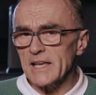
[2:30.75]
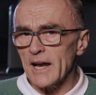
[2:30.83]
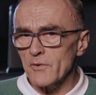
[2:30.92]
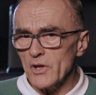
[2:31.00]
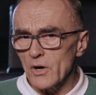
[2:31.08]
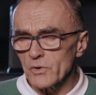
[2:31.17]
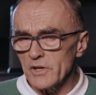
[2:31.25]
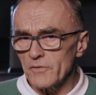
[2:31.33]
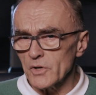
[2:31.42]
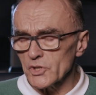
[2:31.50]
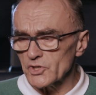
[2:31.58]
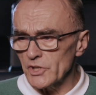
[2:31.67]
karaoke
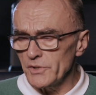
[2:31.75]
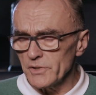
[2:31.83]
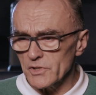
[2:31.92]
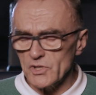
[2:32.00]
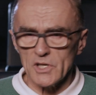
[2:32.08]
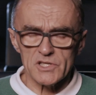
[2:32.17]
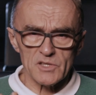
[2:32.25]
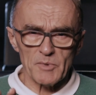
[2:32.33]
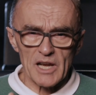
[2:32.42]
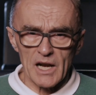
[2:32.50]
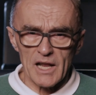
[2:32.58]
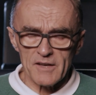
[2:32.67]
version that tries to be
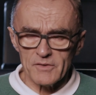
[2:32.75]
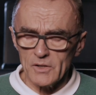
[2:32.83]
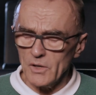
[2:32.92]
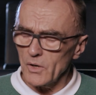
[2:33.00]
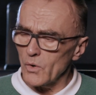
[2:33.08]
clever,